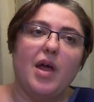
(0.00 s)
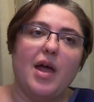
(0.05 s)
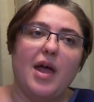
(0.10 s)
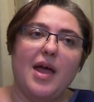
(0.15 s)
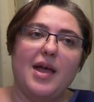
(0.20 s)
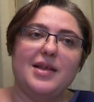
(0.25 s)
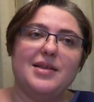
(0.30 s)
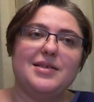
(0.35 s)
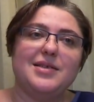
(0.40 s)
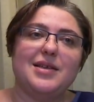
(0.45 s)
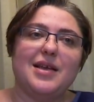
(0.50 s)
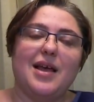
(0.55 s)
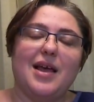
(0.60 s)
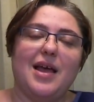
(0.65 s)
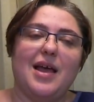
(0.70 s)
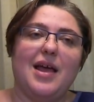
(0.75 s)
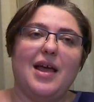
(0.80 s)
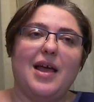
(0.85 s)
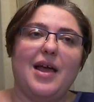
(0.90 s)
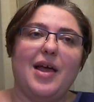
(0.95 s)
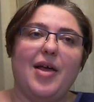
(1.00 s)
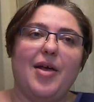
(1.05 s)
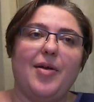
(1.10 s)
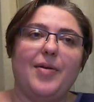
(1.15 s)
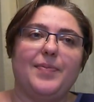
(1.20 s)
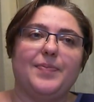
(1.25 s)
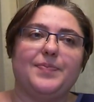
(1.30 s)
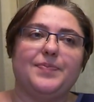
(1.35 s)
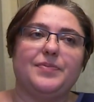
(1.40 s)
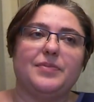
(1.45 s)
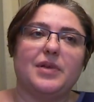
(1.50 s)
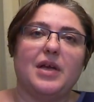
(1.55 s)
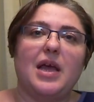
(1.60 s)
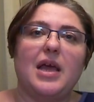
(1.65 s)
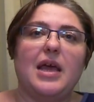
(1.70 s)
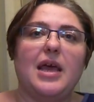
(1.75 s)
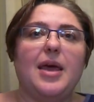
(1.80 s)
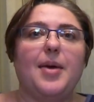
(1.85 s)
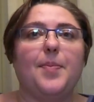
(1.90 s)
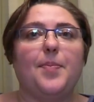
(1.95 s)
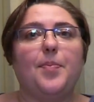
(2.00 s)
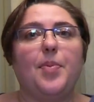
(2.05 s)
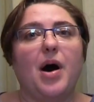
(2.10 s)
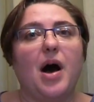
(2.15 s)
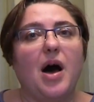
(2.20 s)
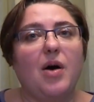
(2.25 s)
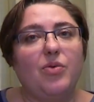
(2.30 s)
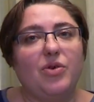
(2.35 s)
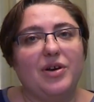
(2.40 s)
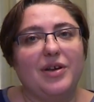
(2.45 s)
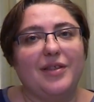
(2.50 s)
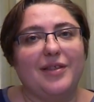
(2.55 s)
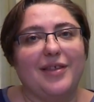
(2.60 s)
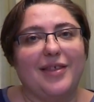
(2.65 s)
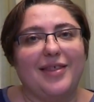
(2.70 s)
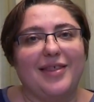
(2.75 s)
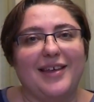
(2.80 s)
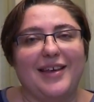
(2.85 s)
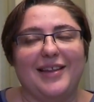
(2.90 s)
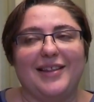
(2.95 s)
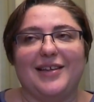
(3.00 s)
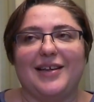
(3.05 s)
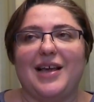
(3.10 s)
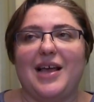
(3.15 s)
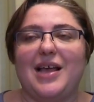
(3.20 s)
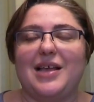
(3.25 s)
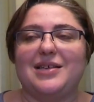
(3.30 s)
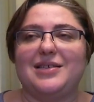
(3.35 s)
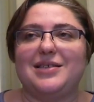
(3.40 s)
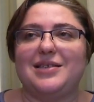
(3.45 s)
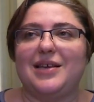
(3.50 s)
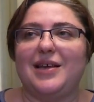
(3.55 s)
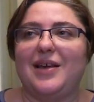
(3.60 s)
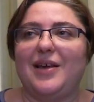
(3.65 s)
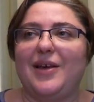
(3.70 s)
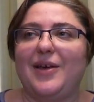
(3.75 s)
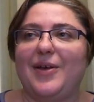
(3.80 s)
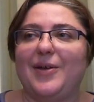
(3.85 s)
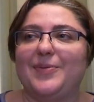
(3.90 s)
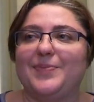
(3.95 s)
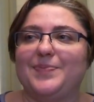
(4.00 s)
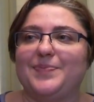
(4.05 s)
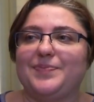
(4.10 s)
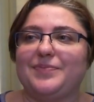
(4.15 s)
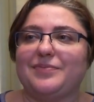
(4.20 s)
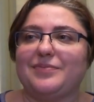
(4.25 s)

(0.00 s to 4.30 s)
as an empowering thing, as a